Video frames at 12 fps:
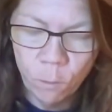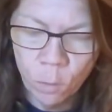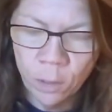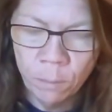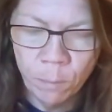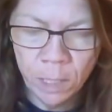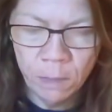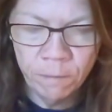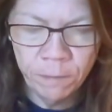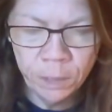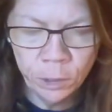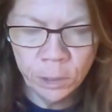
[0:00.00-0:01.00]
for the
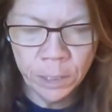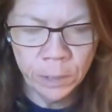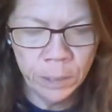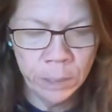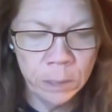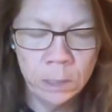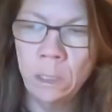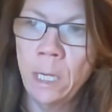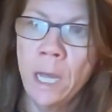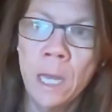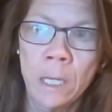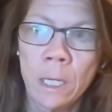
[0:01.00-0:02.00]
beneficiaries?
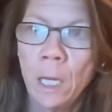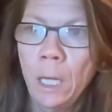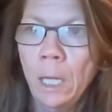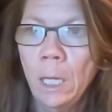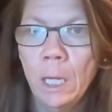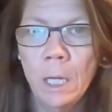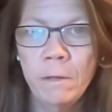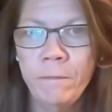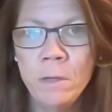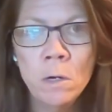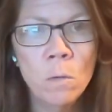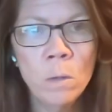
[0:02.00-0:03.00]
And hey,
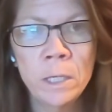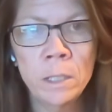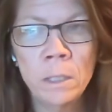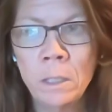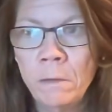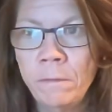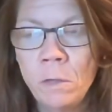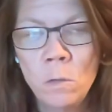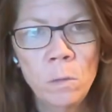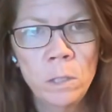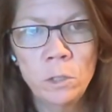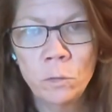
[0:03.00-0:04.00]
if you don't want
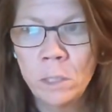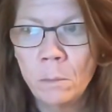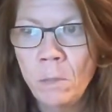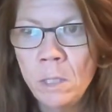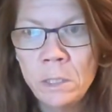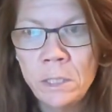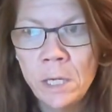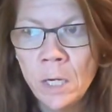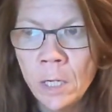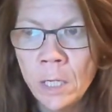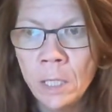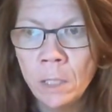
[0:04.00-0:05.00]
to join the
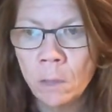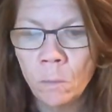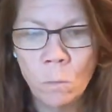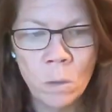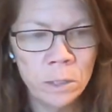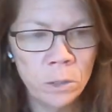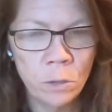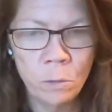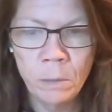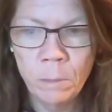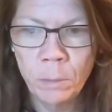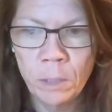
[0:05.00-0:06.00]
military, you don't want
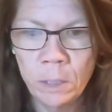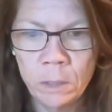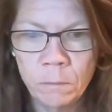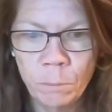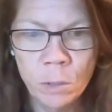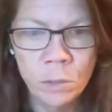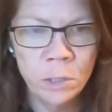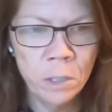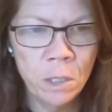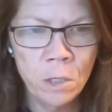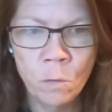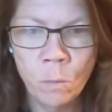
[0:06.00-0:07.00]
to be a productive
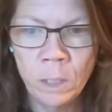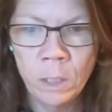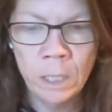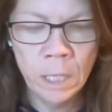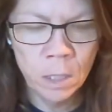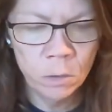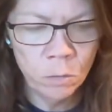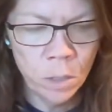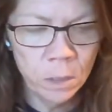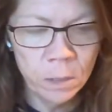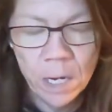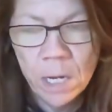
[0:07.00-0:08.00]
person, you want to get on
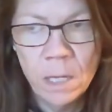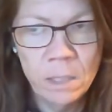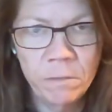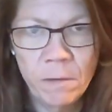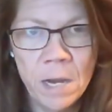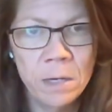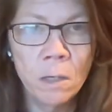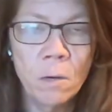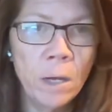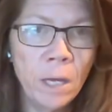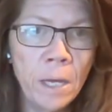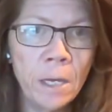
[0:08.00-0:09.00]
drugs, hey, that's fine,
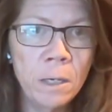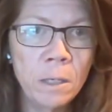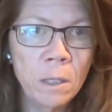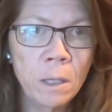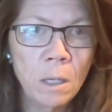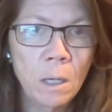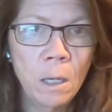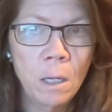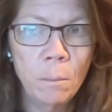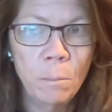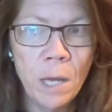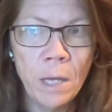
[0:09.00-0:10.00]
go ahead.
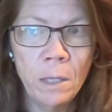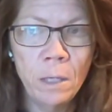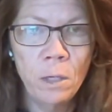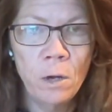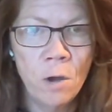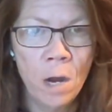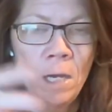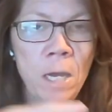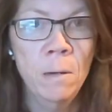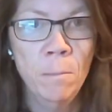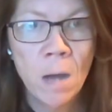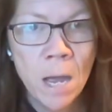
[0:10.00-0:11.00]
But you're not
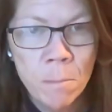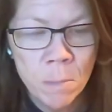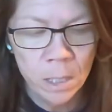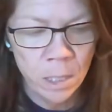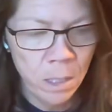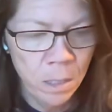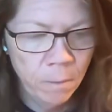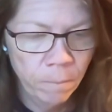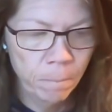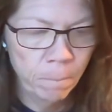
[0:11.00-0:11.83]
getting my money.